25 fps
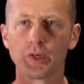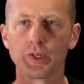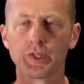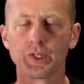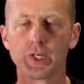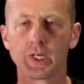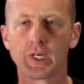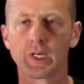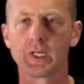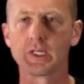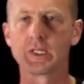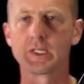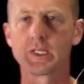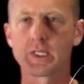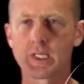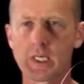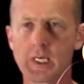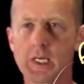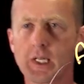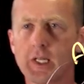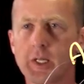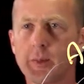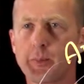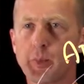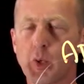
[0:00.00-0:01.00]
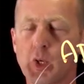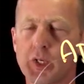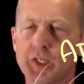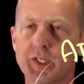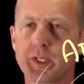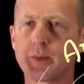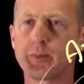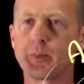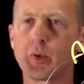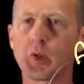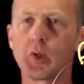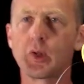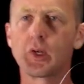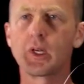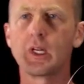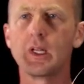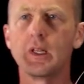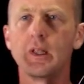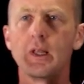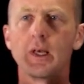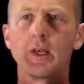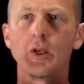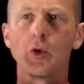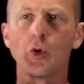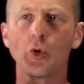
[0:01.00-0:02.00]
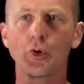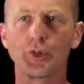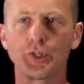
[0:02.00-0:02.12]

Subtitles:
to consider the possibility that your